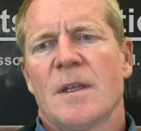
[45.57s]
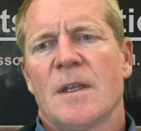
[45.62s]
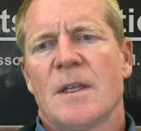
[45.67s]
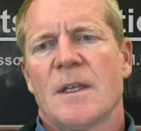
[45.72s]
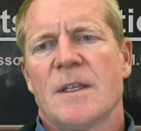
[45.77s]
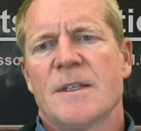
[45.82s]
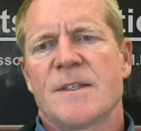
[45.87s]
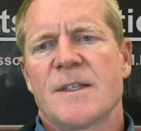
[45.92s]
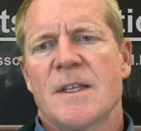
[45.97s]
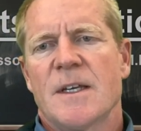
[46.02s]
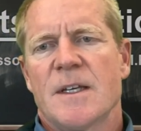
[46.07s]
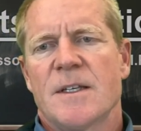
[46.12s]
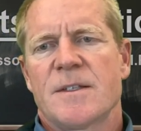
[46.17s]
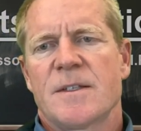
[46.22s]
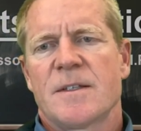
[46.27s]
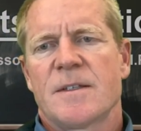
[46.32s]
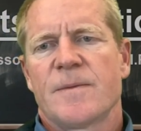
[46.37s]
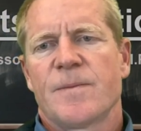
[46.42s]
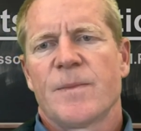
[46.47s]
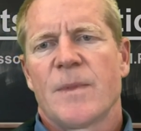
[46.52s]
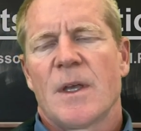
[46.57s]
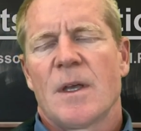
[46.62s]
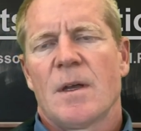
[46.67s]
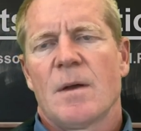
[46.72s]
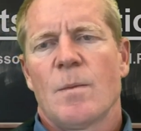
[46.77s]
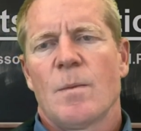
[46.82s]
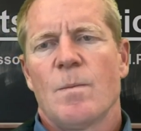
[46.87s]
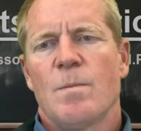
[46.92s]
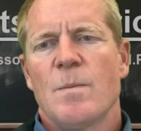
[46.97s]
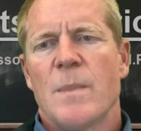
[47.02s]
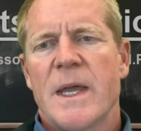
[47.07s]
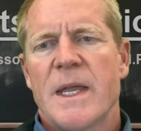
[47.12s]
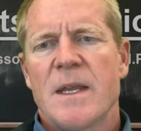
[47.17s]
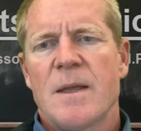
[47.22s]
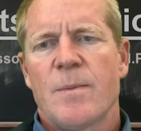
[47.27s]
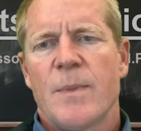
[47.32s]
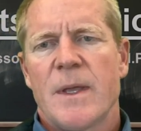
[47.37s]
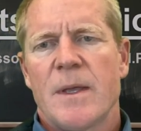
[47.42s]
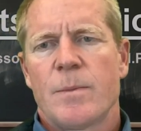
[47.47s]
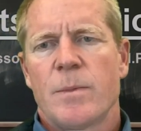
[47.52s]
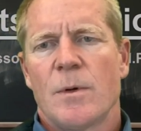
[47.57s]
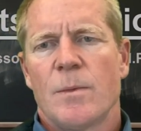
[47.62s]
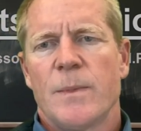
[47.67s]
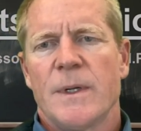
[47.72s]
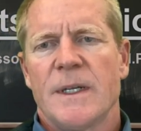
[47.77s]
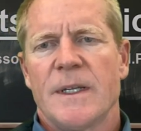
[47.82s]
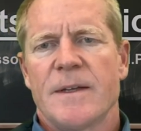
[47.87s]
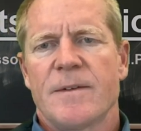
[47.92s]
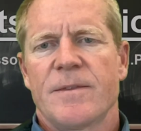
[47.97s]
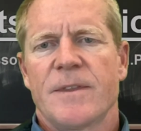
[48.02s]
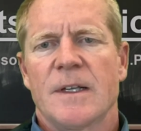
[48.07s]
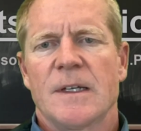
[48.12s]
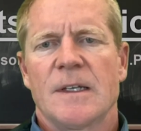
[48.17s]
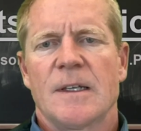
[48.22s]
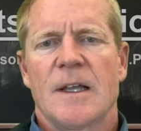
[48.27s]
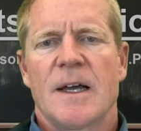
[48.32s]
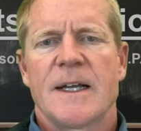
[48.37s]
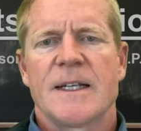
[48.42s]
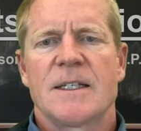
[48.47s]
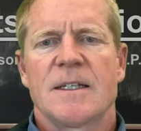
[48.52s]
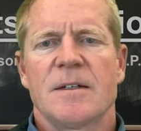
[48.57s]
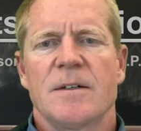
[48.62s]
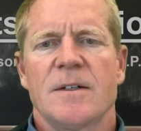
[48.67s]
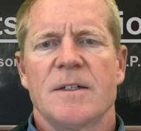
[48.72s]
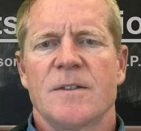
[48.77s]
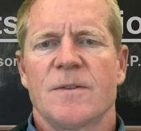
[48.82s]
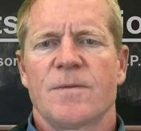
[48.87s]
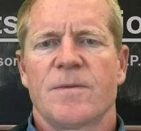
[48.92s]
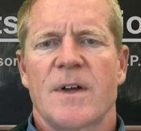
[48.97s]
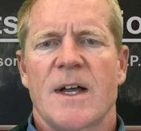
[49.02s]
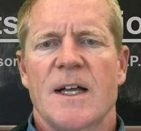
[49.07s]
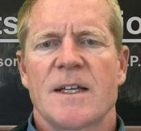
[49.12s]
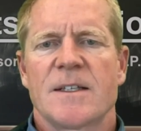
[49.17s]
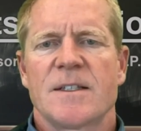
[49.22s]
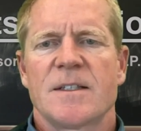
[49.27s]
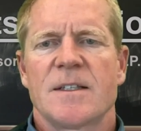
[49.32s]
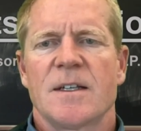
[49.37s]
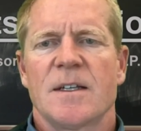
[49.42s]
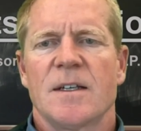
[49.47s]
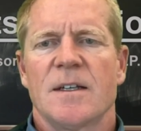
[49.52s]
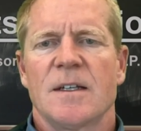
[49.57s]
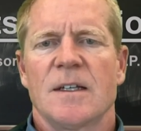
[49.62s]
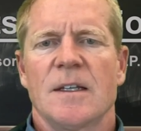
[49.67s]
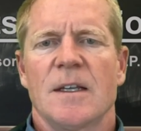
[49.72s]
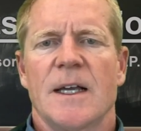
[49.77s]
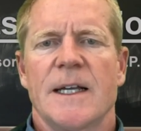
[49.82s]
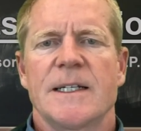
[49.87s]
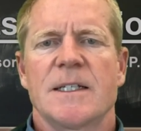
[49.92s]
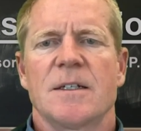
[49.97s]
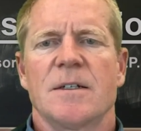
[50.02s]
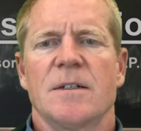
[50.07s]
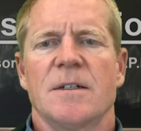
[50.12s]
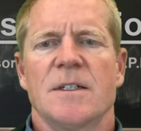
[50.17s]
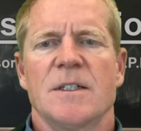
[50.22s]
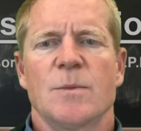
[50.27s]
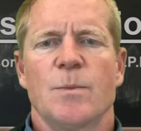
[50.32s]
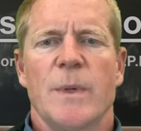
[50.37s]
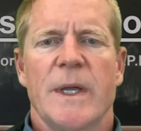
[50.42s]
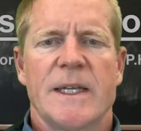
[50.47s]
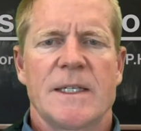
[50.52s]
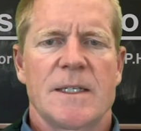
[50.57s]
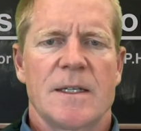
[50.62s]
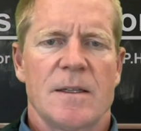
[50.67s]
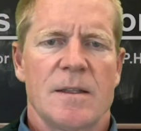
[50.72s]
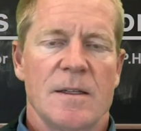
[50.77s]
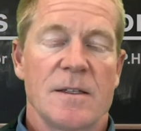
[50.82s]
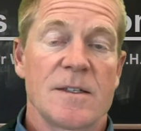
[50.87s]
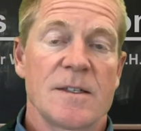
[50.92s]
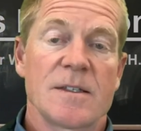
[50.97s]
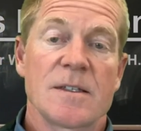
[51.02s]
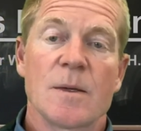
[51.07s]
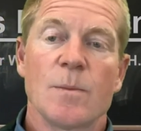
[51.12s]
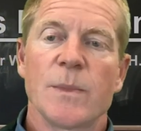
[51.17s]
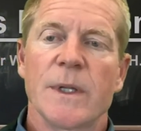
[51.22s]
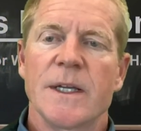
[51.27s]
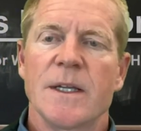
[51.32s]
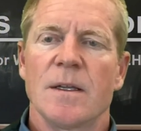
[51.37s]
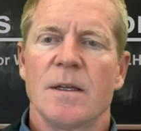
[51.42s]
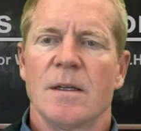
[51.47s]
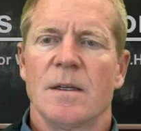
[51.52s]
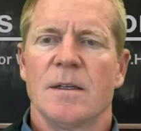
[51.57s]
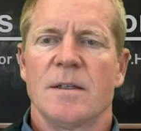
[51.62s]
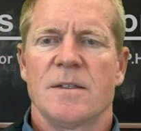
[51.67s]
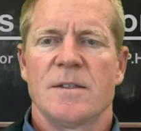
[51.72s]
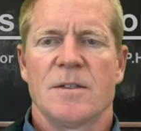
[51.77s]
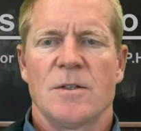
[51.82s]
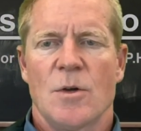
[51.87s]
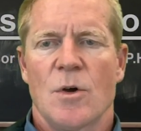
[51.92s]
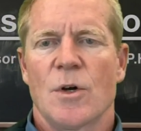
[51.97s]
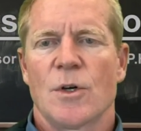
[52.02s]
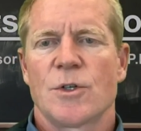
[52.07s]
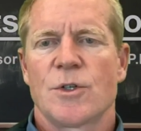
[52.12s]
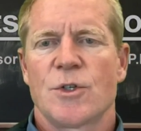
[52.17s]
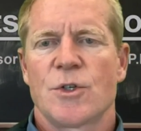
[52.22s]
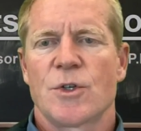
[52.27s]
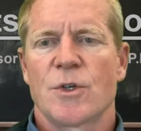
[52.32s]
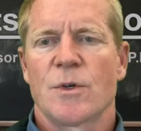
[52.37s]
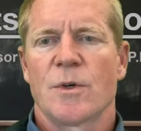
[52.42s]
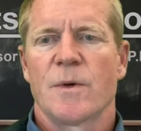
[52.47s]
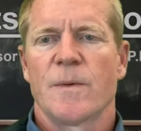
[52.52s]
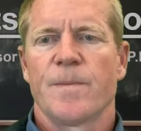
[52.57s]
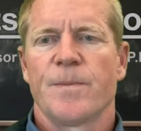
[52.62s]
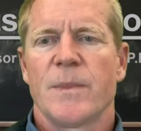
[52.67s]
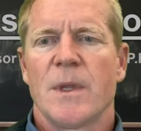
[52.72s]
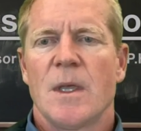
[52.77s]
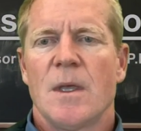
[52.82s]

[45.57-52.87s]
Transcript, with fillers: is this. Um, many people believe that lighter is faster and lighter is better, and this simply is not true.